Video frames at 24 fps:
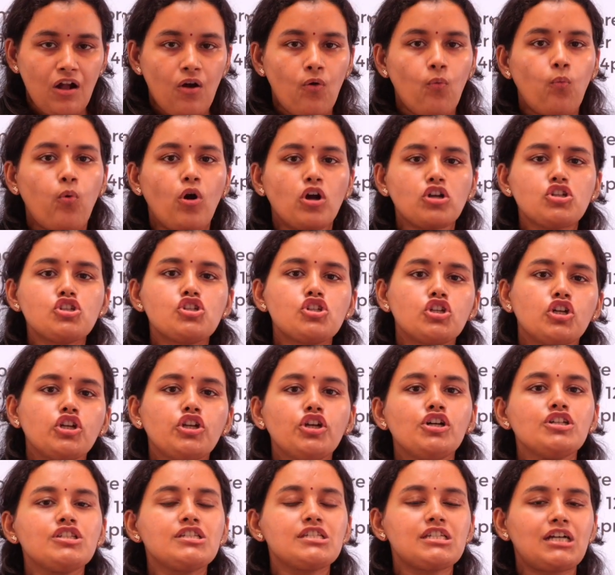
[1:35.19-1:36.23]
What should
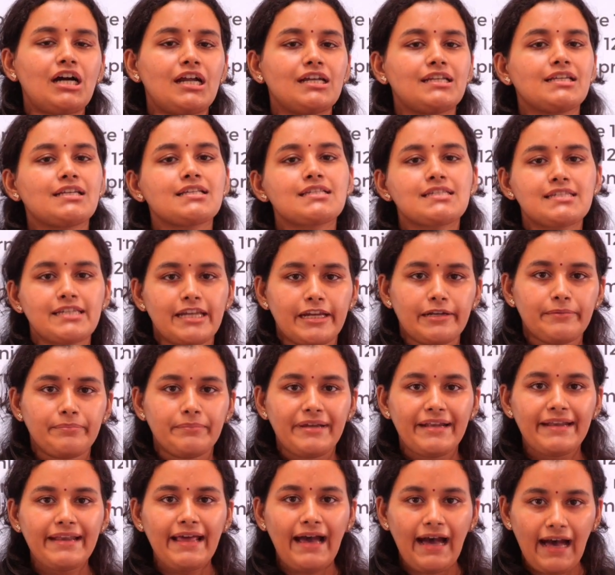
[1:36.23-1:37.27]
your starting
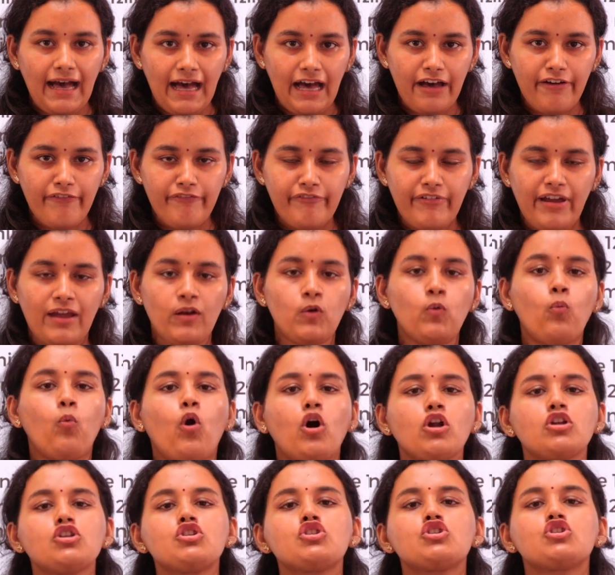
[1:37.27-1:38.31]
statement have and
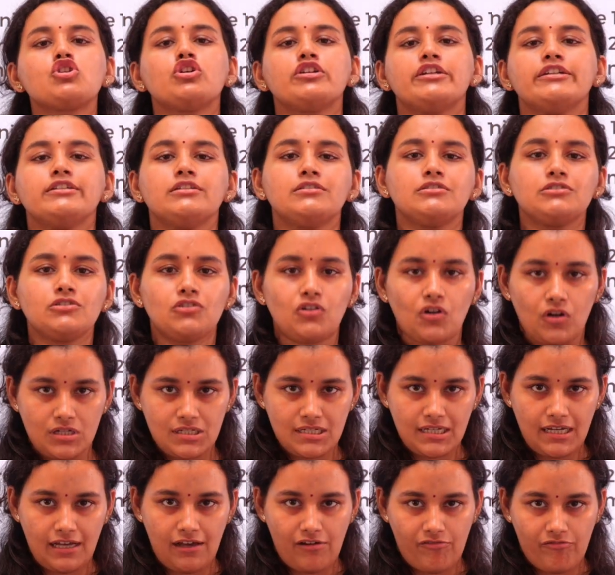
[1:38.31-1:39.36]
what should it not
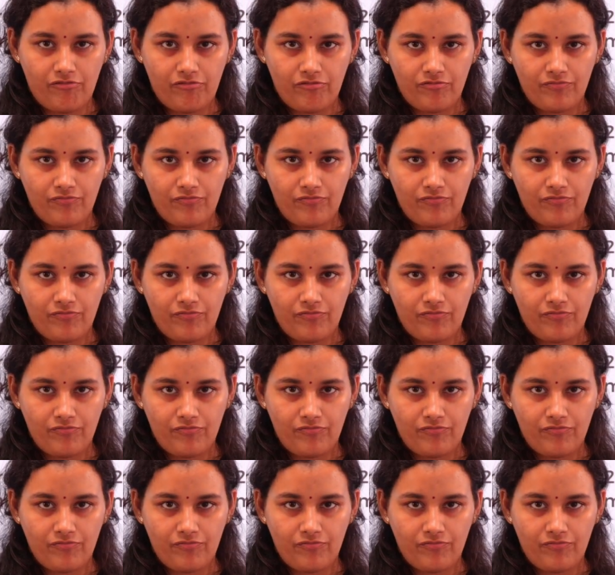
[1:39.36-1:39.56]
have?